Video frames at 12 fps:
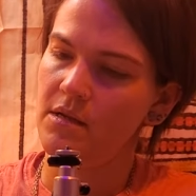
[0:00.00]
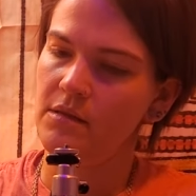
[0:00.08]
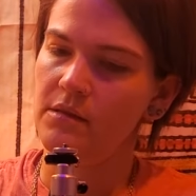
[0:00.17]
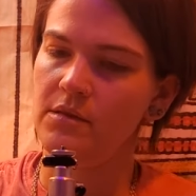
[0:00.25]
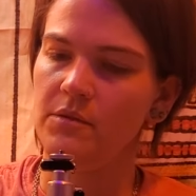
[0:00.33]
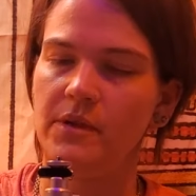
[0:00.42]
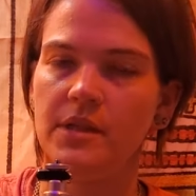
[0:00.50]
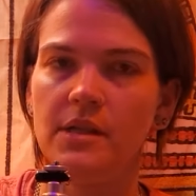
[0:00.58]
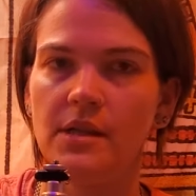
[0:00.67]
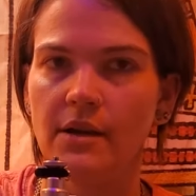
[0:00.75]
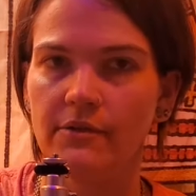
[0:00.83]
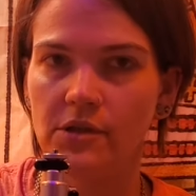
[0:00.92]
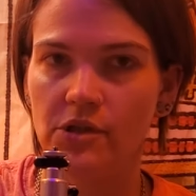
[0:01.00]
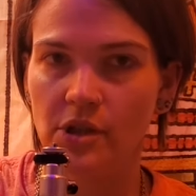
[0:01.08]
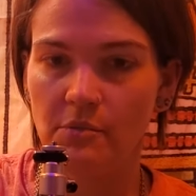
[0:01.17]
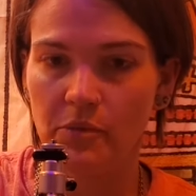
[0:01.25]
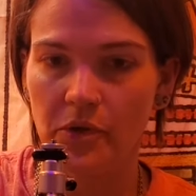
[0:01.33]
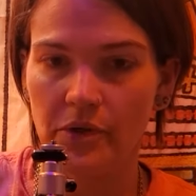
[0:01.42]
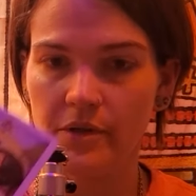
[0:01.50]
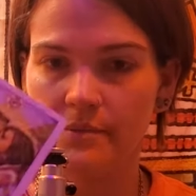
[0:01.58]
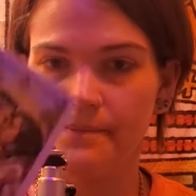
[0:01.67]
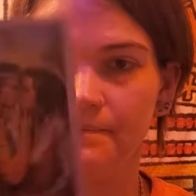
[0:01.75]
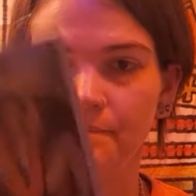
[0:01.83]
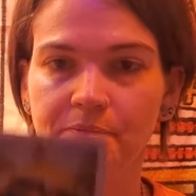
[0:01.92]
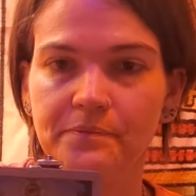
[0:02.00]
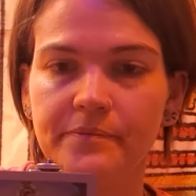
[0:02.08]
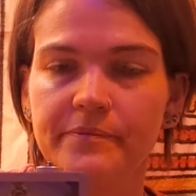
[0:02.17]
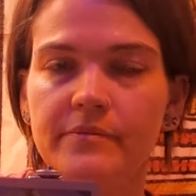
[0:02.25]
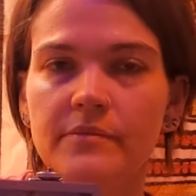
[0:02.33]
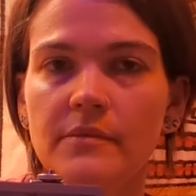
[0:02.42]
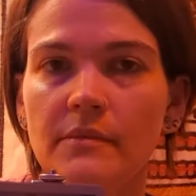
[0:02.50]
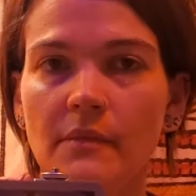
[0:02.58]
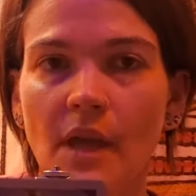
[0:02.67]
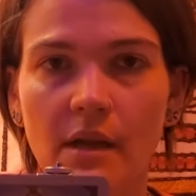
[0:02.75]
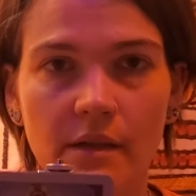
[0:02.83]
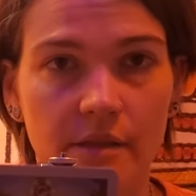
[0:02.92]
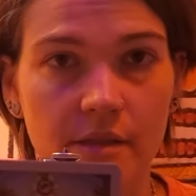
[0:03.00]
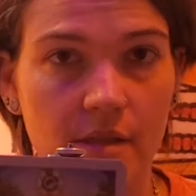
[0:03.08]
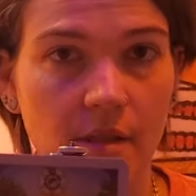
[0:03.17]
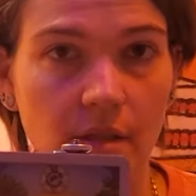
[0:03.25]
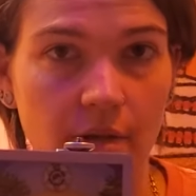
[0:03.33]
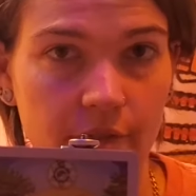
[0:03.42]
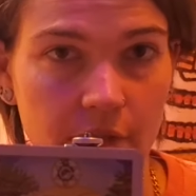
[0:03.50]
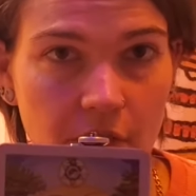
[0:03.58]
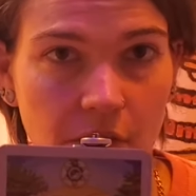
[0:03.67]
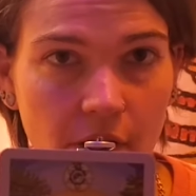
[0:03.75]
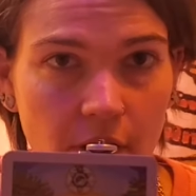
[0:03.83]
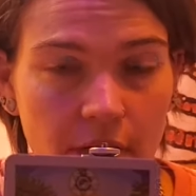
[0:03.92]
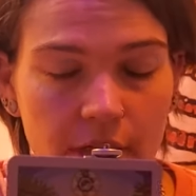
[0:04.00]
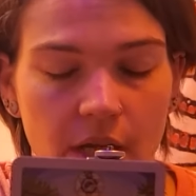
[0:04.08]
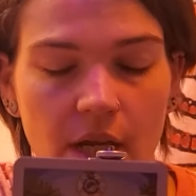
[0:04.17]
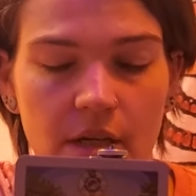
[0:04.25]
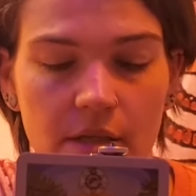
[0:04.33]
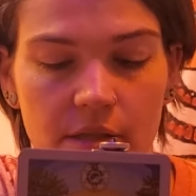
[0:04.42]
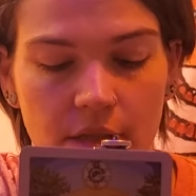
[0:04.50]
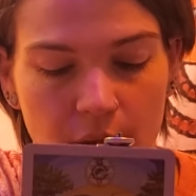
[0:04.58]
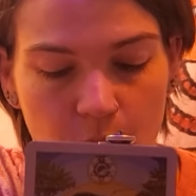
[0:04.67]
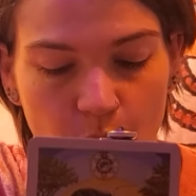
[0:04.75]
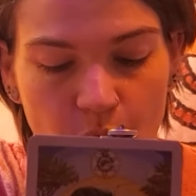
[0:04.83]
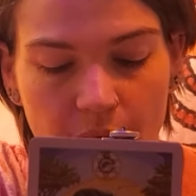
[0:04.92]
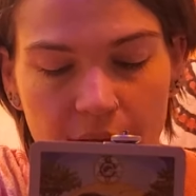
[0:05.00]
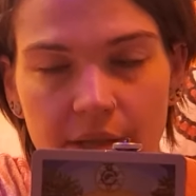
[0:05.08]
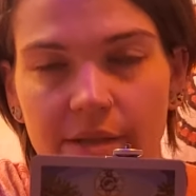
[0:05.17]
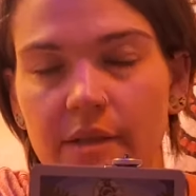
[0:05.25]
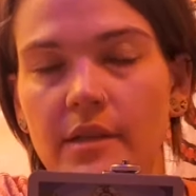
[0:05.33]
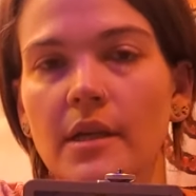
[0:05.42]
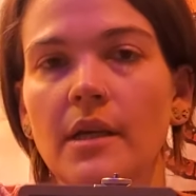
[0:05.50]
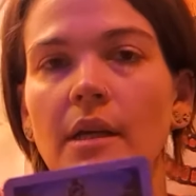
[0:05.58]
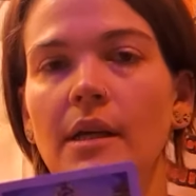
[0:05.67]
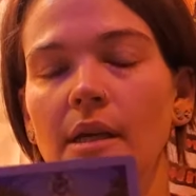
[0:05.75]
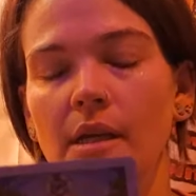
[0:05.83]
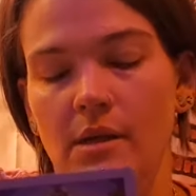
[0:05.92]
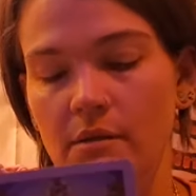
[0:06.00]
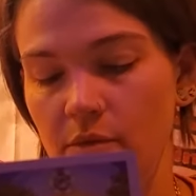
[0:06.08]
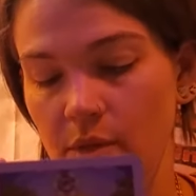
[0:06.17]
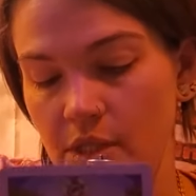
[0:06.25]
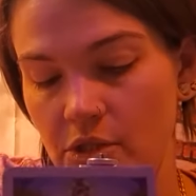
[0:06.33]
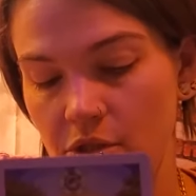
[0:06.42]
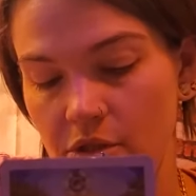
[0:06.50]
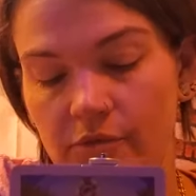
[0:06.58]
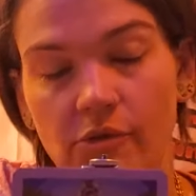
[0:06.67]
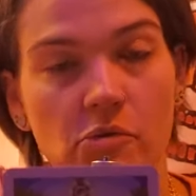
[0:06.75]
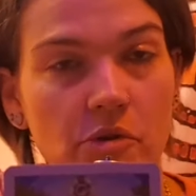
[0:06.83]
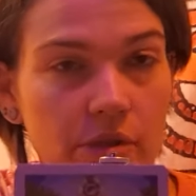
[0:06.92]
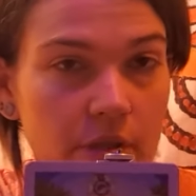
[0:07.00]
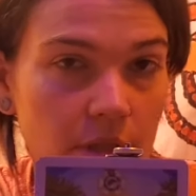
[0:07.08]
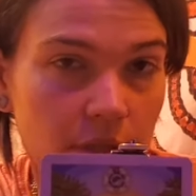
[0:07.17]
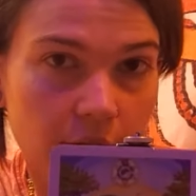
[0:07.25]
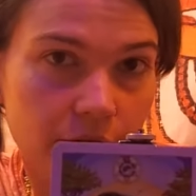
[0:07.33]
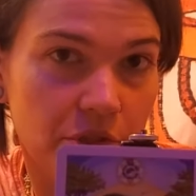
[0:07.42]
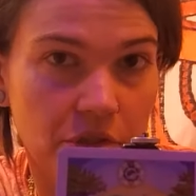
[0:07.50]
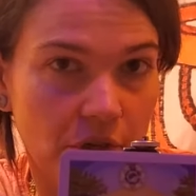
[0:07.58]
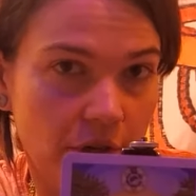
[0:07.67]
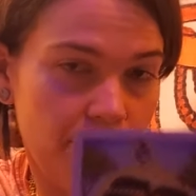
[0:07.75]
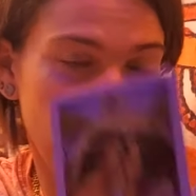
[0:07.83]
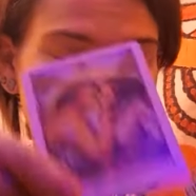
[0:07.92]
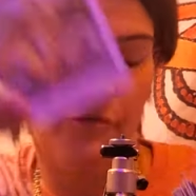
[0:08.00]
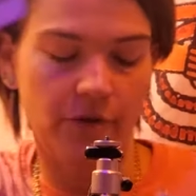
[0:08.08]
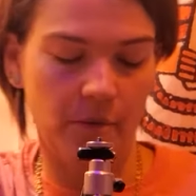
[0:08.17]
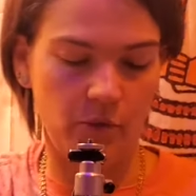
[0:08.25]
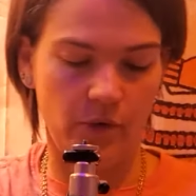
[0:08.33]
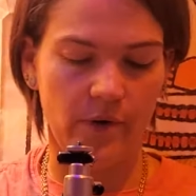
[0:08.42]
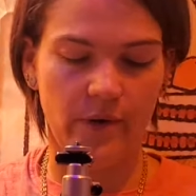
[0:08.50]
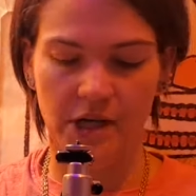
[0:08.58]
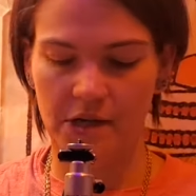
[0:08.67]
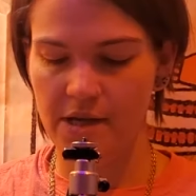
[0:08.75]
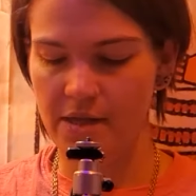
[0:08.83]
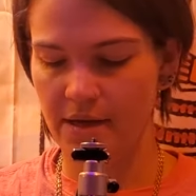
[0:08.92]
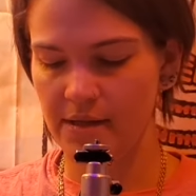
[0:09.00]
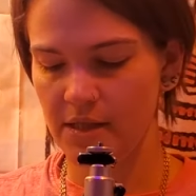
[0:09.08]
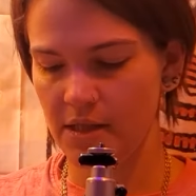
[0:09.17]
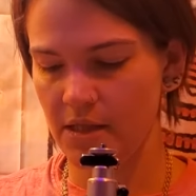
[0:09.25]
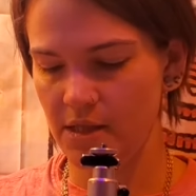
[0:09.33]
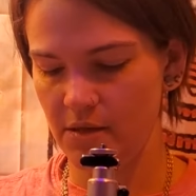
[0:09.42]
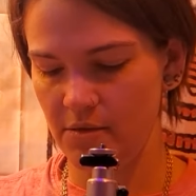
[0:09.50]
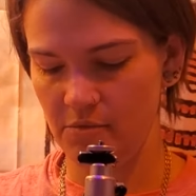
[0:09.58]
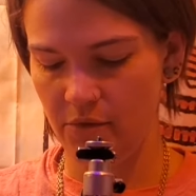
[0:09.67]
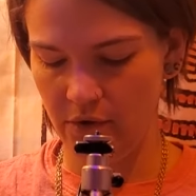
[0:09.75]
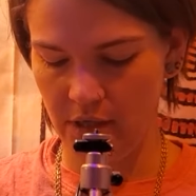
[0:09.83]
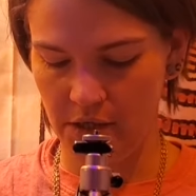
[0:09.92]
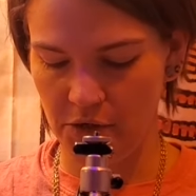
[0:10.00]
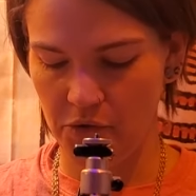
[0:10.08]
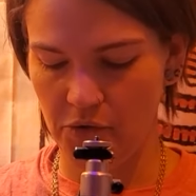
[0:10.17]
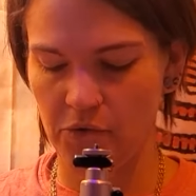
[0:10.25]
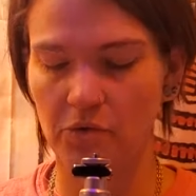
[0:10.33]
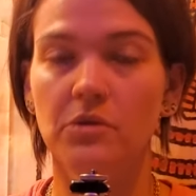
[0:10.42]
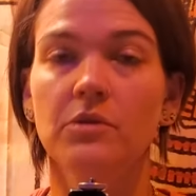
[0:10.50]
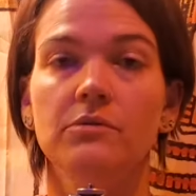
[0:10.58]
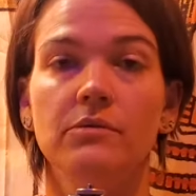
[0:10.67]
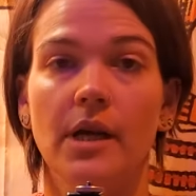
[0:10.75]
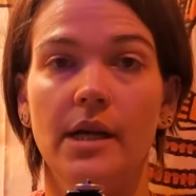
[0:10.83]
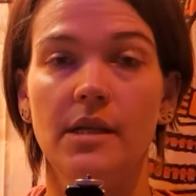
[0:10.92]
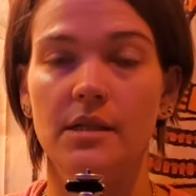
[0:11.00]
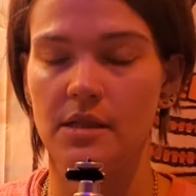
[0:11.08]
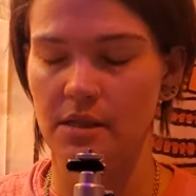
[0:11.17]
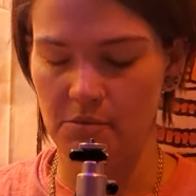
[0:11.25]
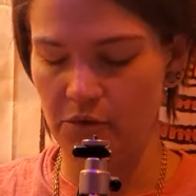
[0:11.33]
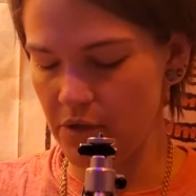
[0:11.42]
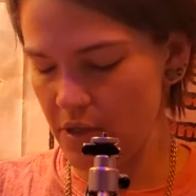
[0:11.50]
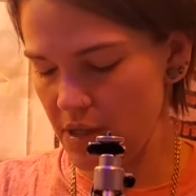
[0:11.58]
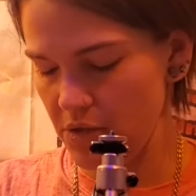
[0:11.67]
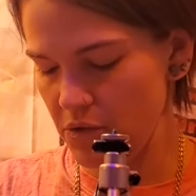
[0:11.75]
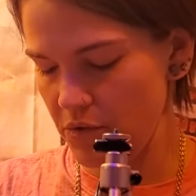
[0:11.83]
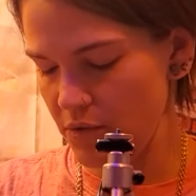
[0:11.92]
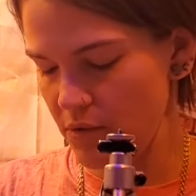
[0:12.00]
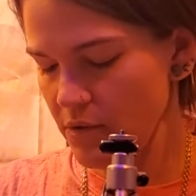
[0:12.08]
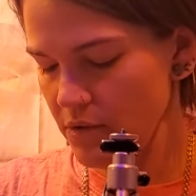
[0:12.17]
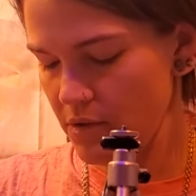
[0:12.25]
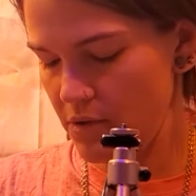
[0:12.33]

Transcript: So we did have a jumper, and it's the Lover's card, and it's upright, which, of course, the Lover's card for February. That's pretty cool, right? Pretty cool.